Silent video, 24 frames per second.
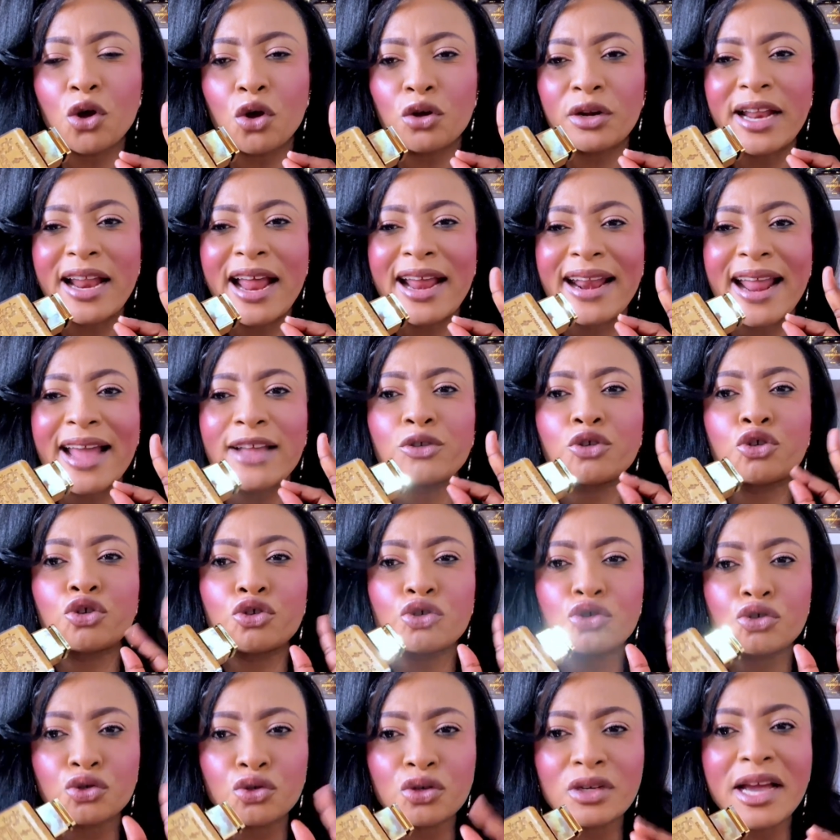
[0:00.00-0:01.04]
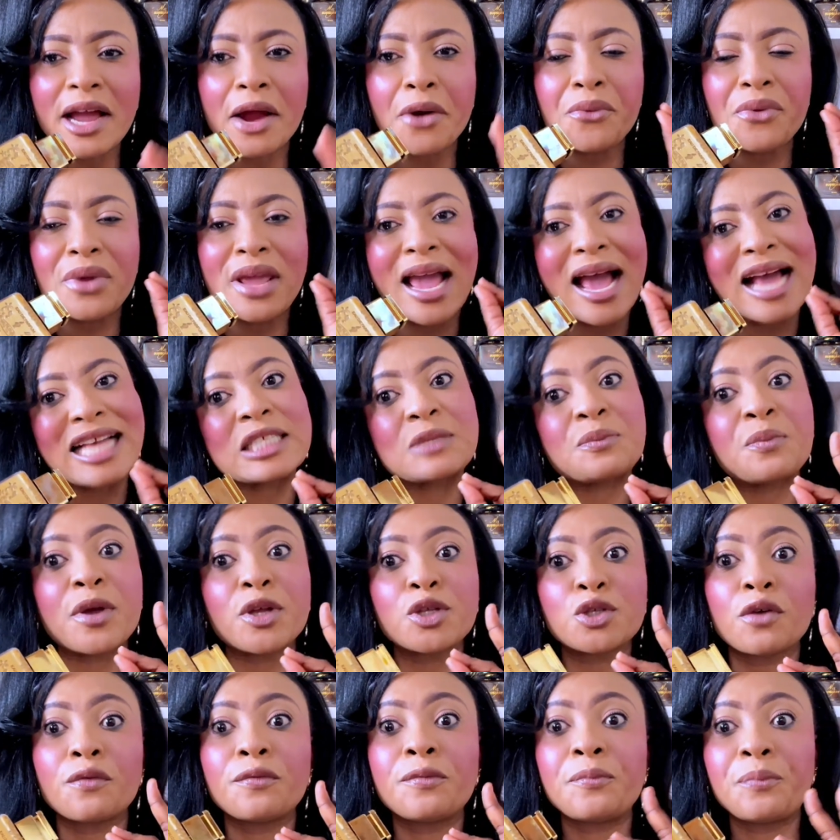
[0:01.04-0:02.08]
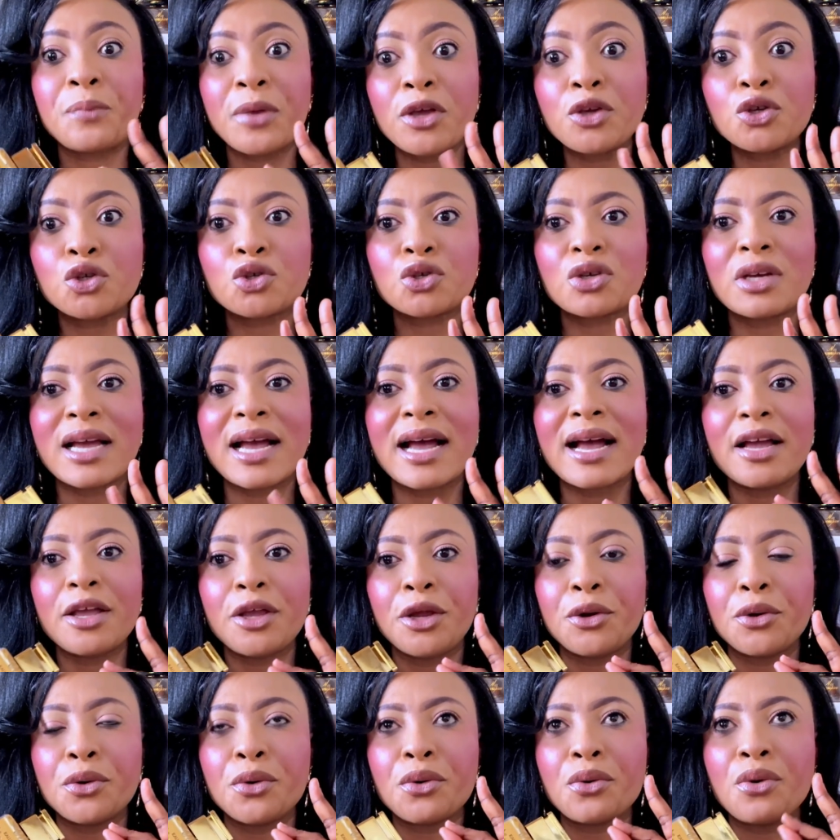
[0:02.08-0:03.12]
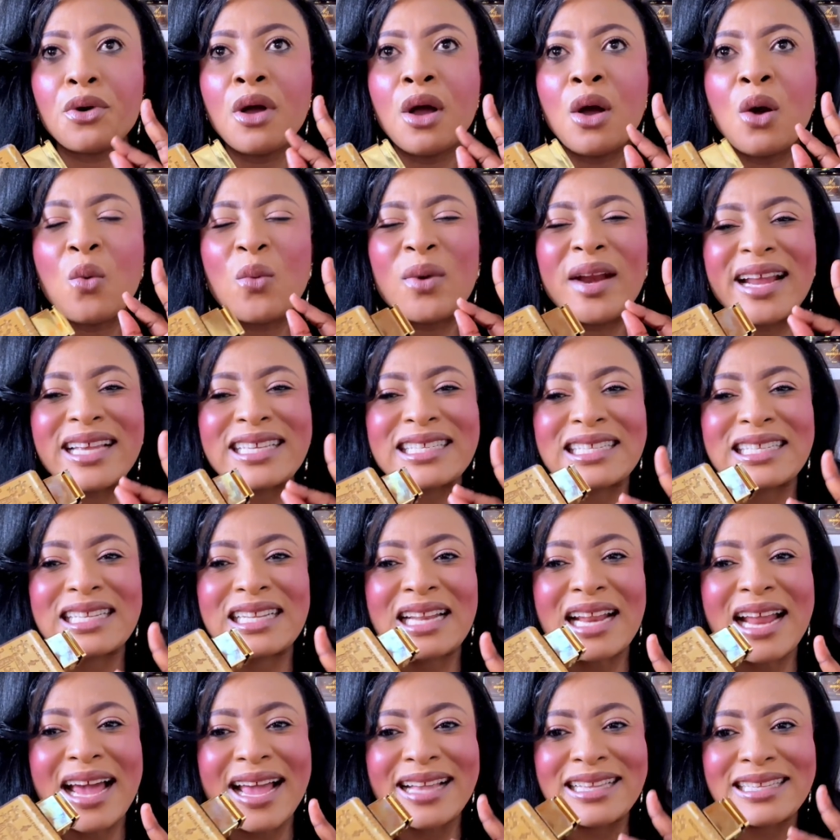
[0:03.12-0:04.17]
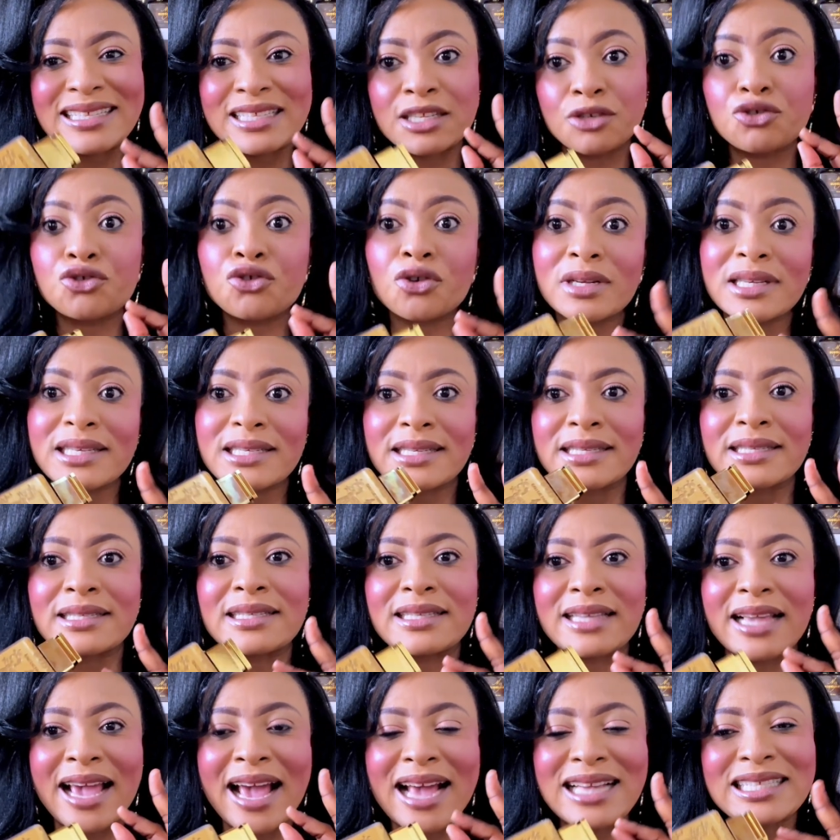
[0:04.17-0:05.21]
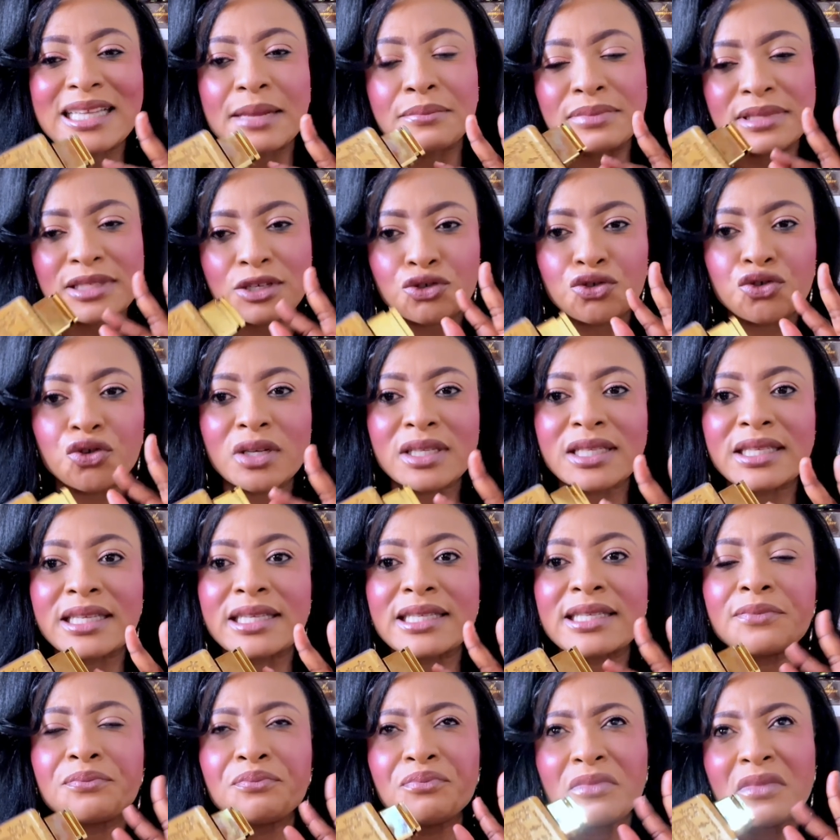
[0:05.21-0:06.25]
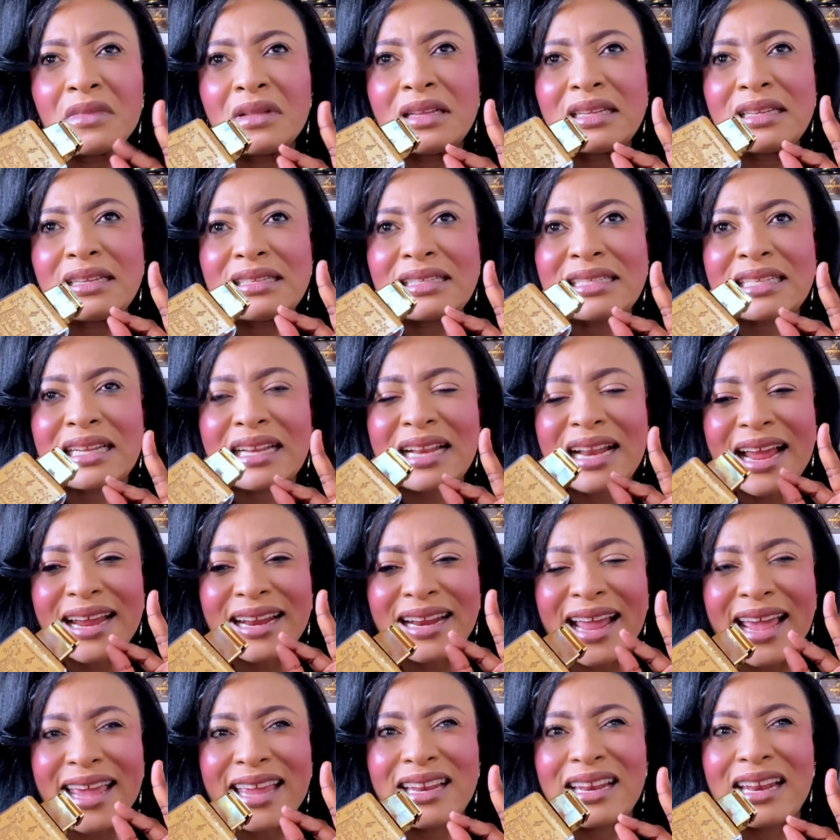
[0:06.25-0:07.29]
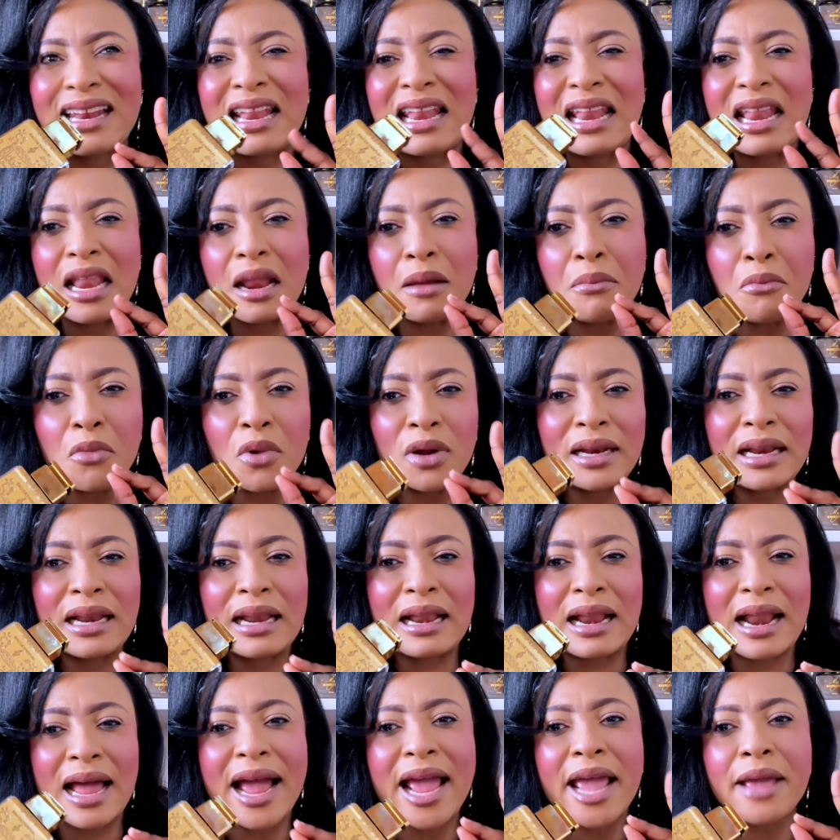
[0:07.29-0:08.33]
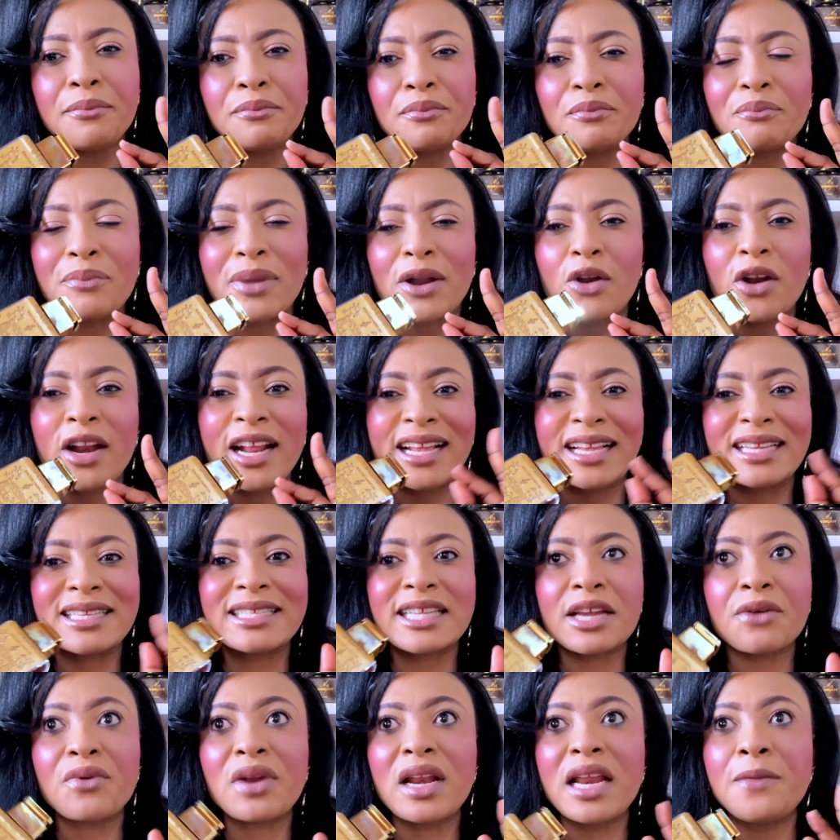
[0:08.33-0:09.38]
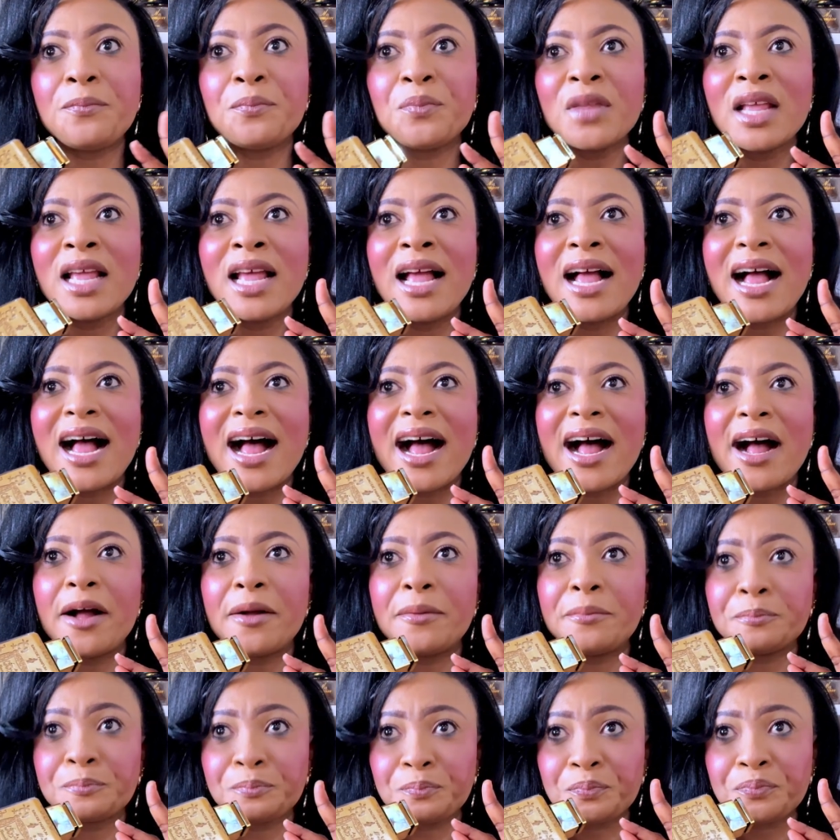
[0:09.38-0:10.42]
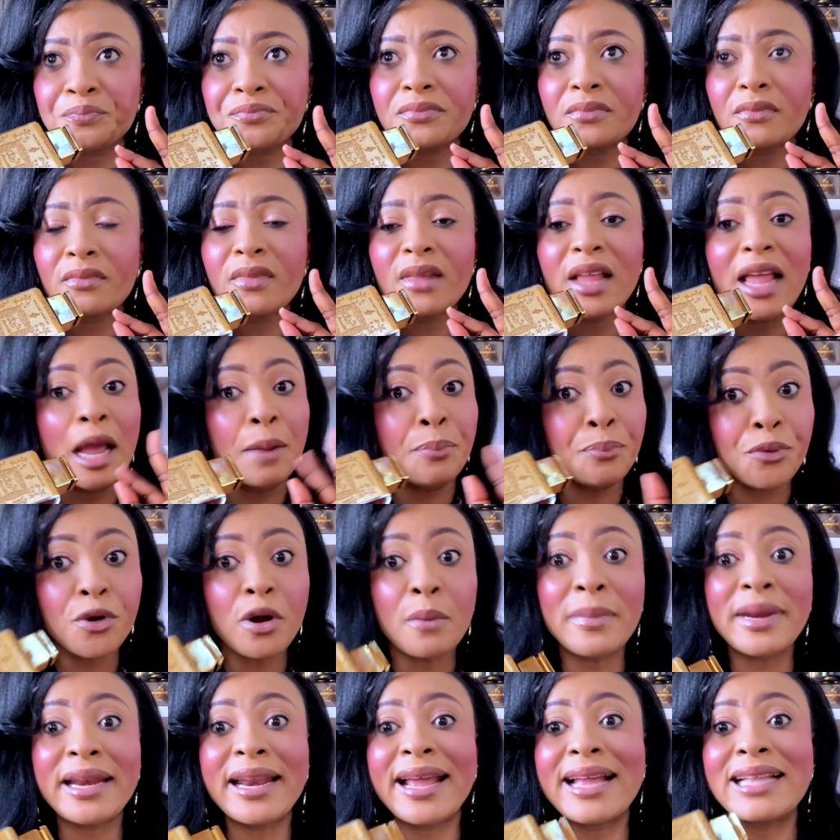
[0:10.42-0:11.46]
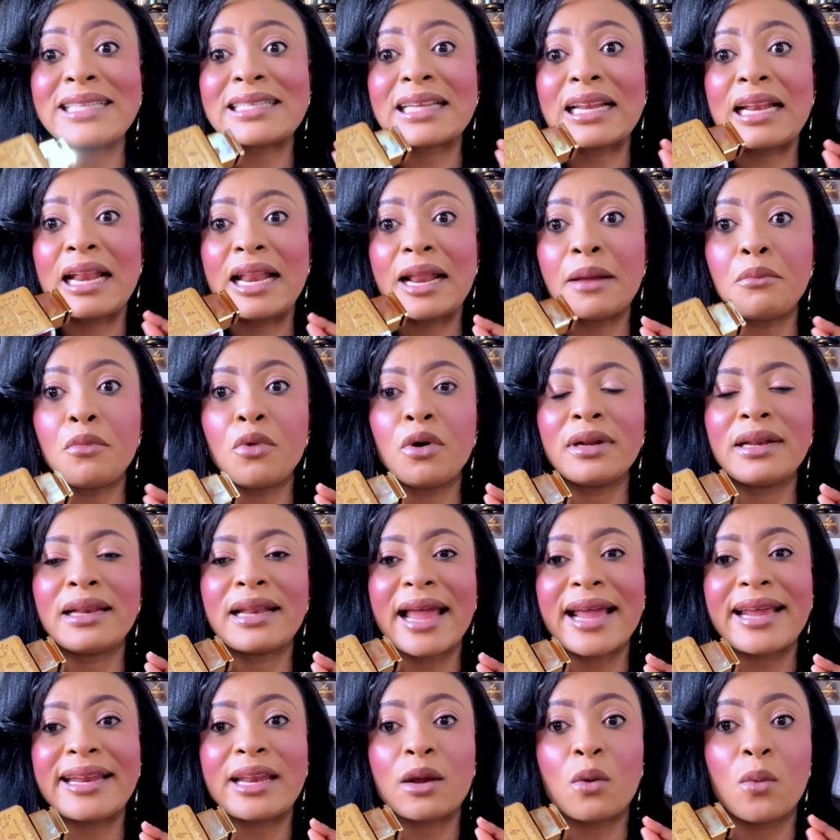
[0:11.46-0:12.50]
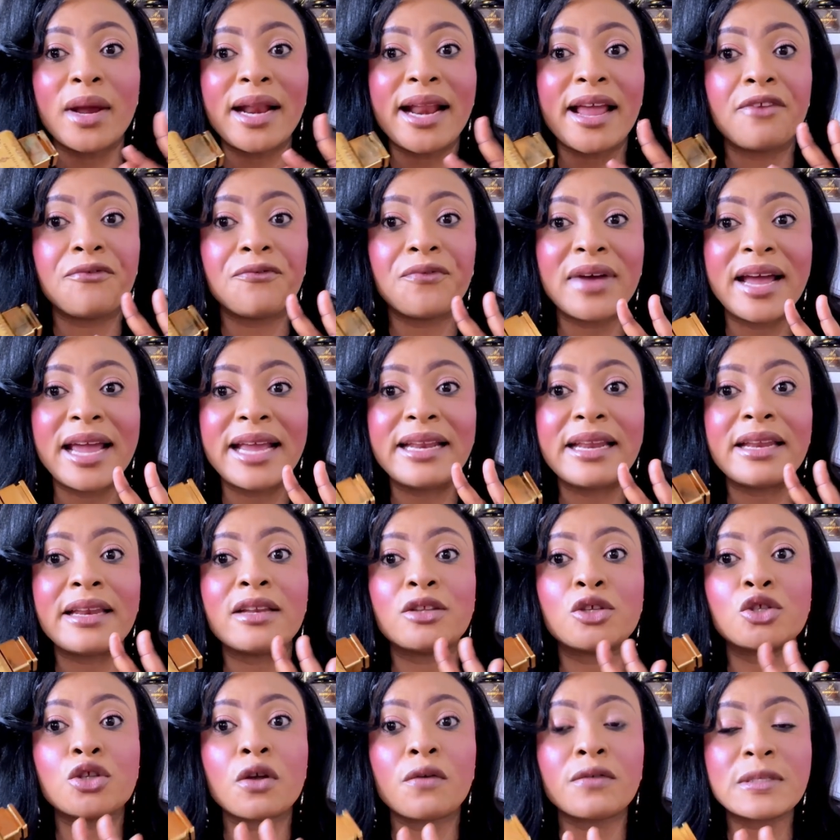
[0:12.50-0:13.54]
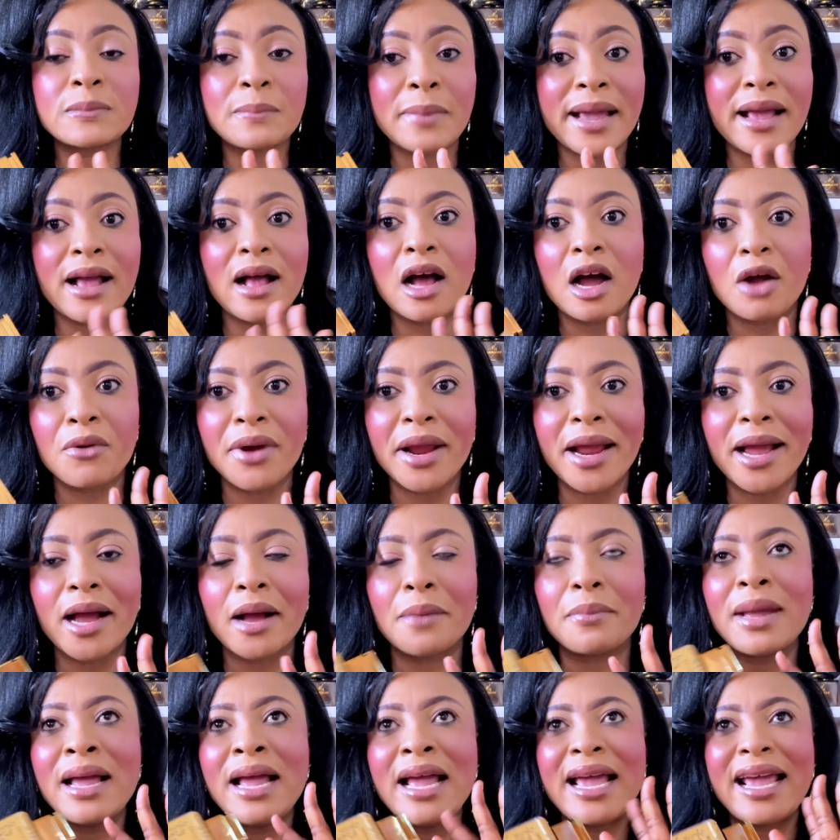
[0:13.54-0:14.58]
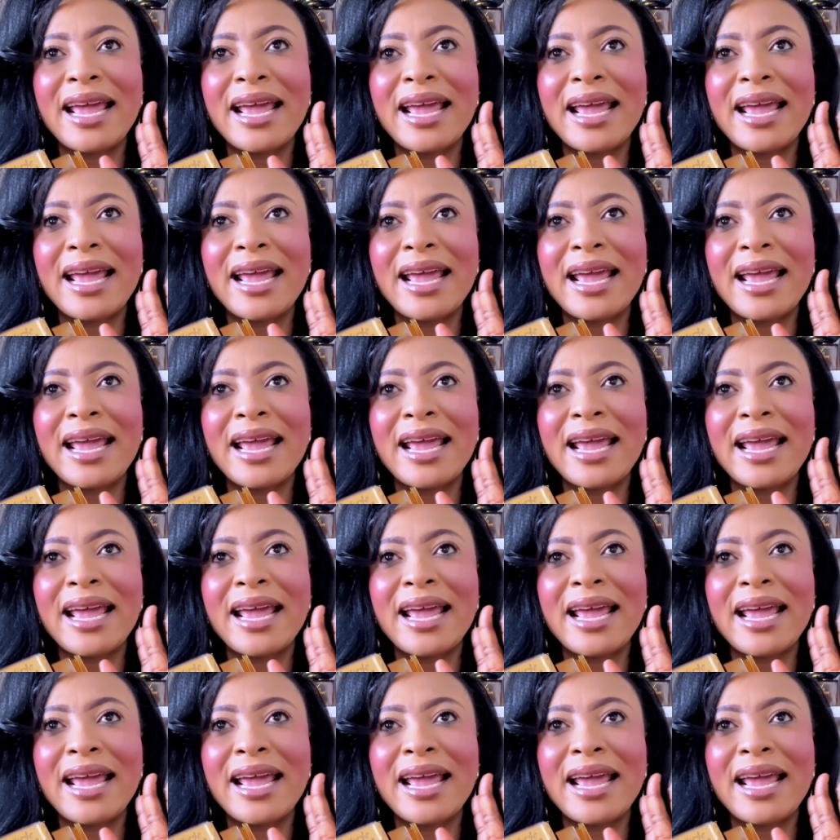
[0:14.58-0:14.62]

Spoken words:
or that sugary aspect of pink sugar, with a slight citruses. It has some citruses, slight like lemon lime, but not necessarily a prominent lemon like the one I find in Soft by Aria.